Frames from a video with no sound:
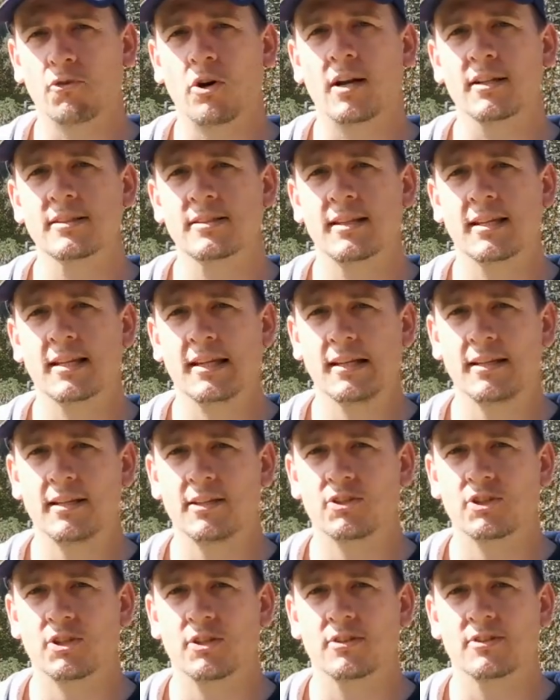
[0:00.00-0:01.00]
ride to the
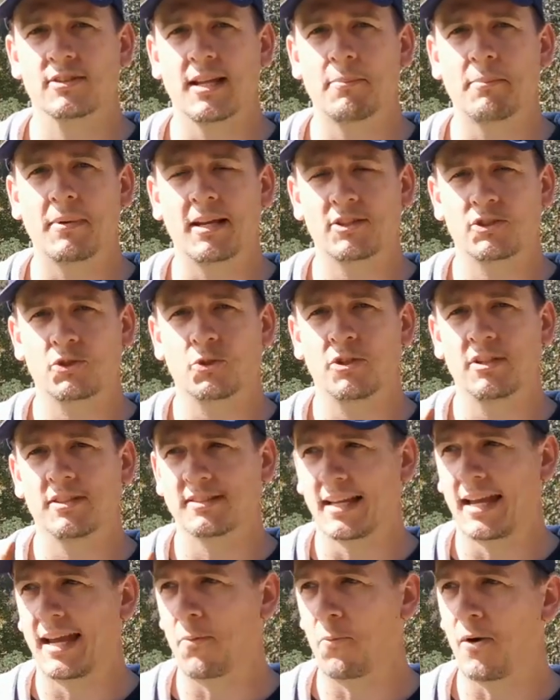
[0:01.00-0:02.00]
conditions, and make sure you
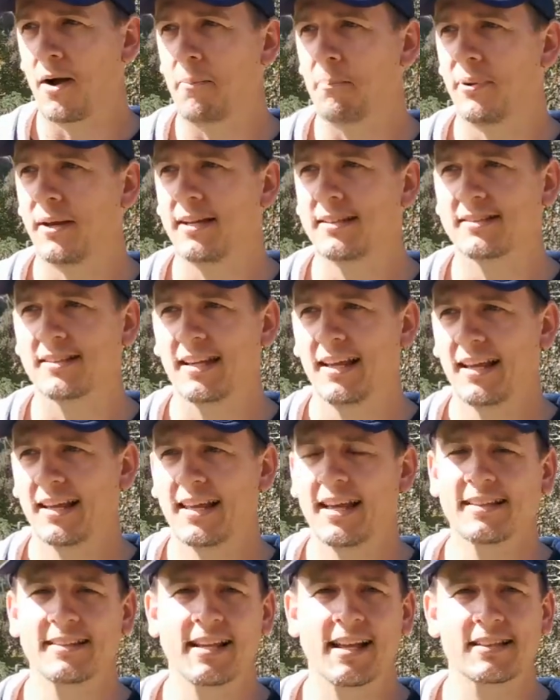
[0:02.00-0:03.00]
stay in one piece,
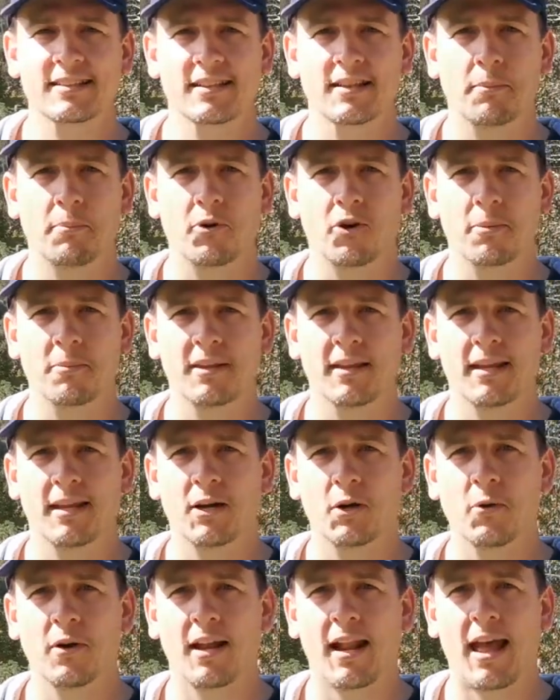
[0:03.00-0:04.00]
get down to the bottom of the
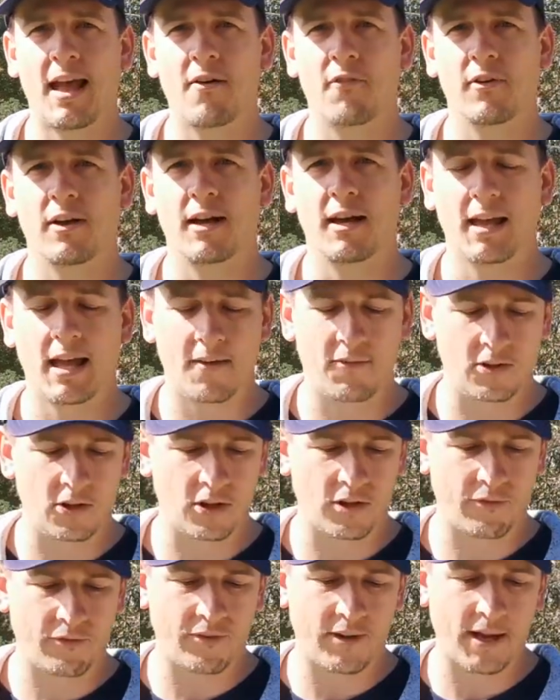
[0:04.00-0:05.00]
hill, and have a
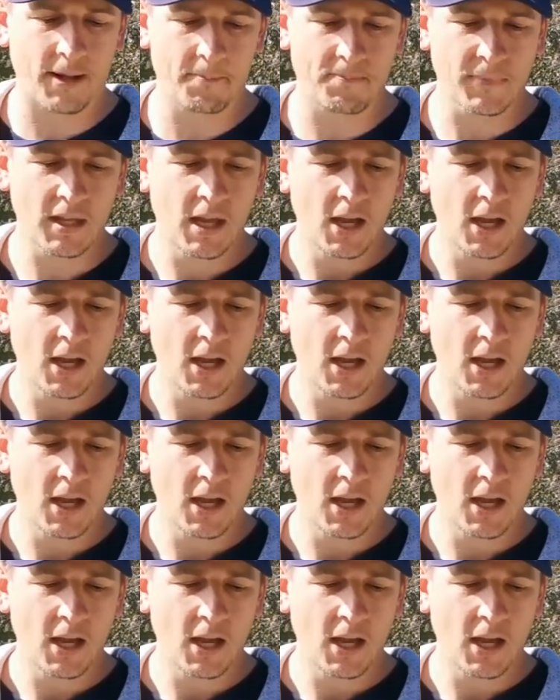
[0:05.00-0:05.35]
lot of fun.